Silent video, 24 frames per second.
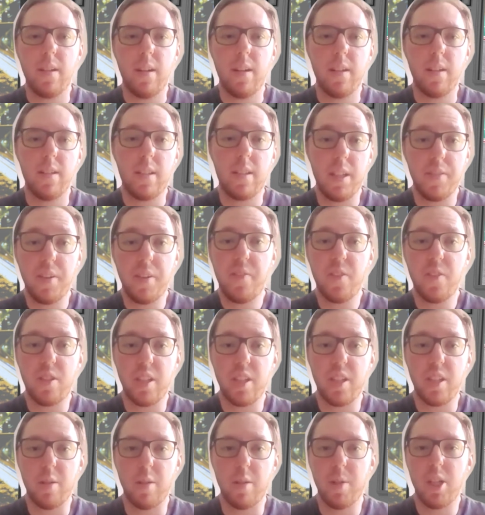TV
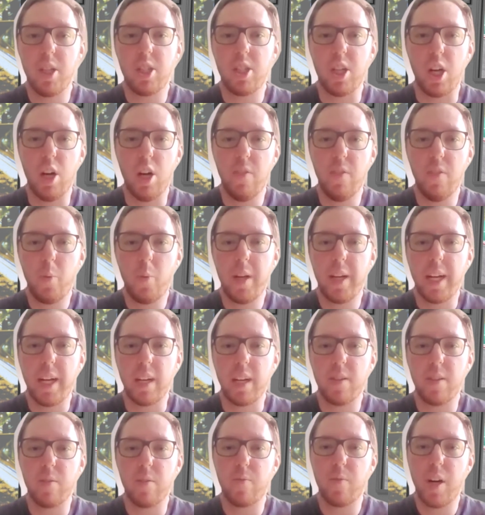footage emerged over the
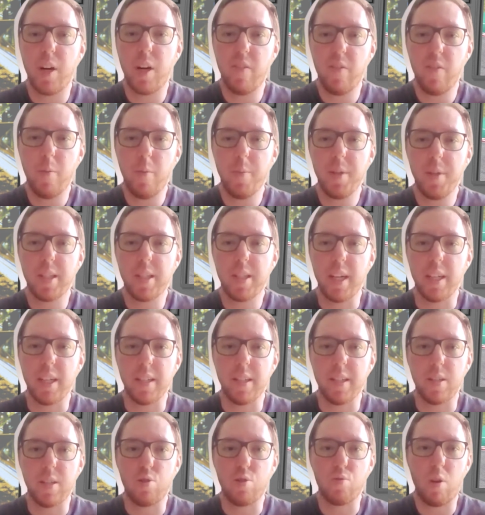weekend of the rear of the
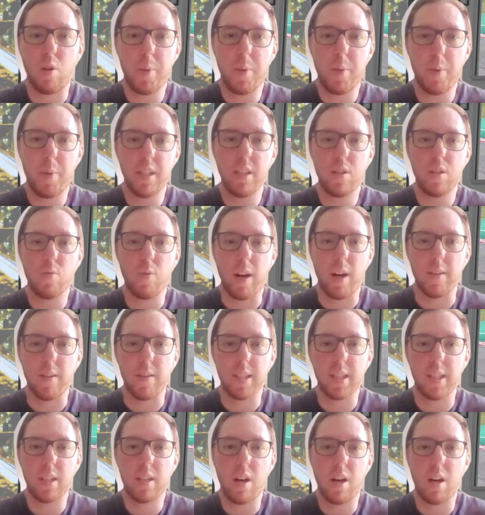Mercedes dropping to the ground
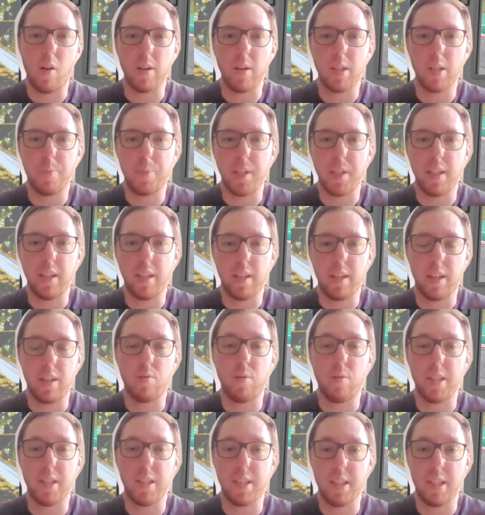as the car
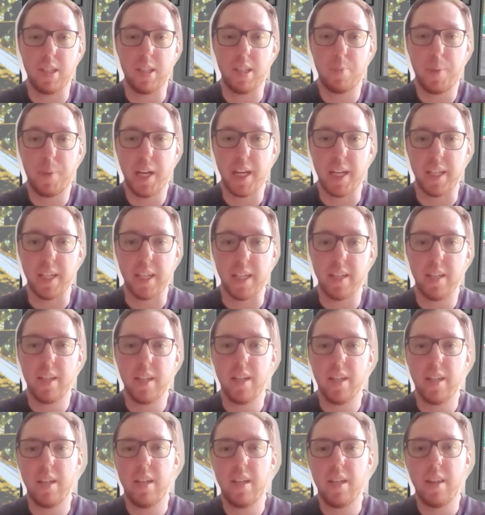increases in speed.
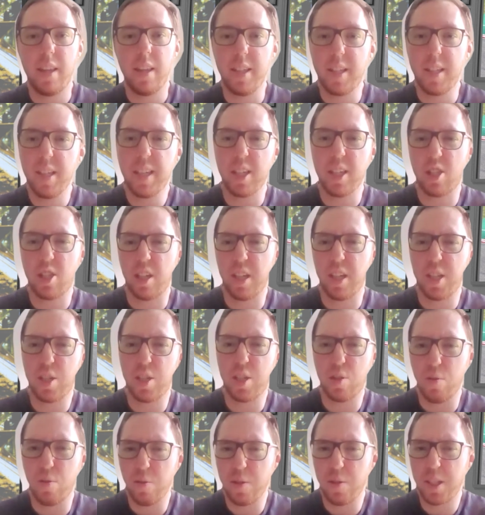This essentially
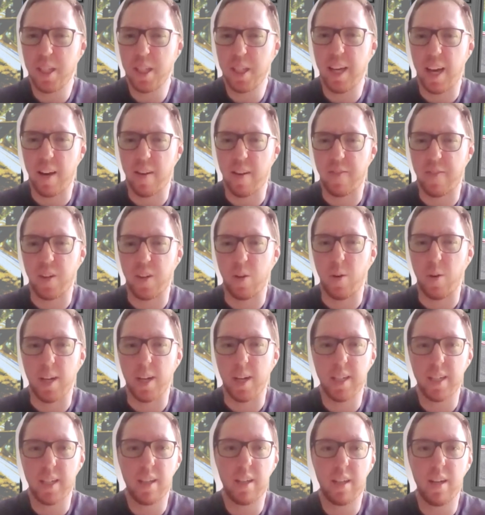stalls the airflow
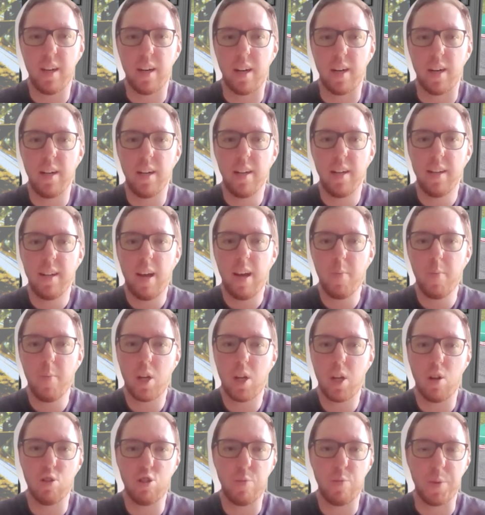under the car and would
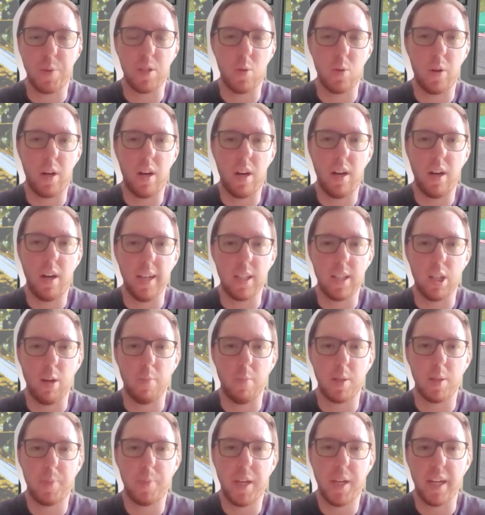contribute to a higher top
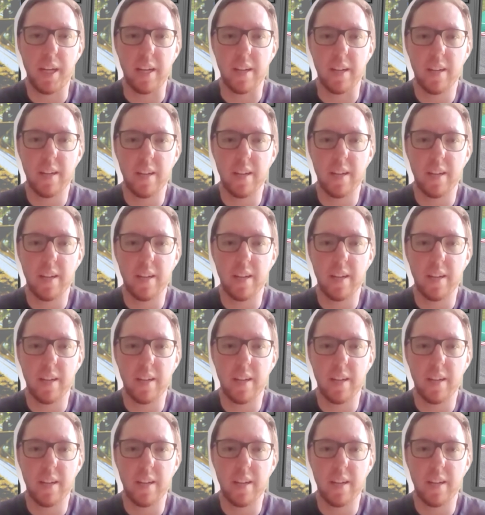speed.